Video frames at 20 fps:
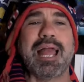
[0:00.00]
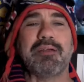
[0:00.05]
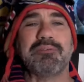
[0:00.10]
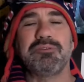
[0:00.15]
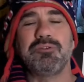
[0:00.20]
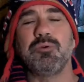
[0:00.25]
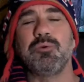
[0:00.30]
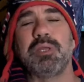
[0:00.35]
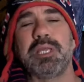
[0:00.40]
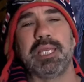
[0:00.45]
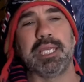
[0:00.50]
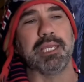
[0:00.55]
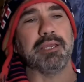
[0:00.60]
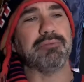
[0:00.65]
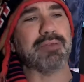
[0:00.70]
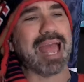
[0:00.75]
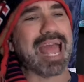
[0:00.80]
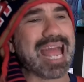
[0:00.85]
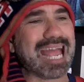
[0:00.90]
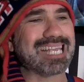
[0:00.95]
have to
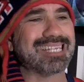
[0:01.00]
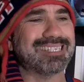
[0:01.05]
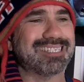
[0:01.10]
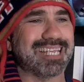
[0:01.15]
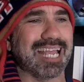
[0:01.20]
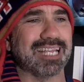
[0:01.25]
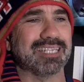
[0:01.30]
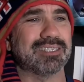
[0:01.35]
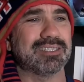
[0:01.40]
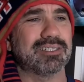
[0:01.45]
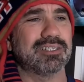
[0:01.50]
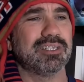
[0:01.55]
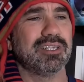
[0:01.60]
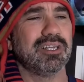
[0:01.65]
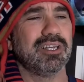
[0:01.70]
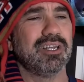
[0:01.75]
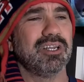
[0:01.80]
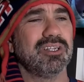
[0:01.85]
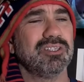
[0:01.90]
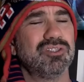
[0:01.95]
give assets
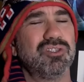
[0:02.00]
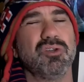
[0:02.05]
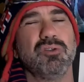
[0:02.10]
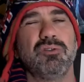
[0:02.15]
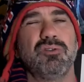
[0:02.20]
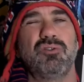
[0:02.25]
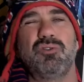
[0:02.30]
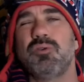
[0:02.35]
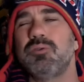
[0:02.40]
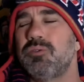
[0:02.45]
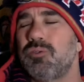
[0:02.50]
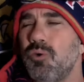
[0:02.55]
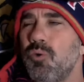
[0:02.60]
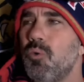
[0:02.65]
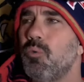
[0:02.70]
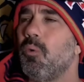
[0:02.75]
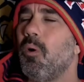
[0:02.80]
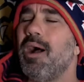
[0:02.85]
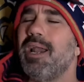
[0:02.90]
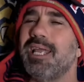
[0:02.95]
to
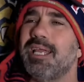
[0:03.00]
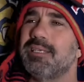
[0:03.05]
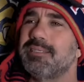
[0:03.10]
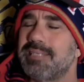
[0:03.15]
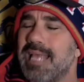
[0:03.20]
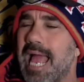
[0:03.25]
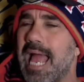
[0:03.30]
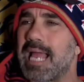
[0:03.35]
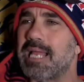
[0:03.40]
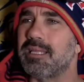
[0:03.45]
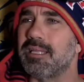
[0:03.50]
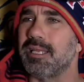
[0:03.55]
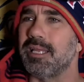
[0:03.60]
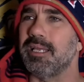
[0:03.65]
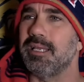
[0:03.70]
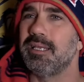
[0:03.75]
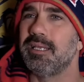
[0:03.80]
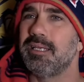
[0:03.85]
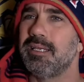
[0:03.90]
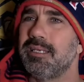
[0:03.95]
what exactly?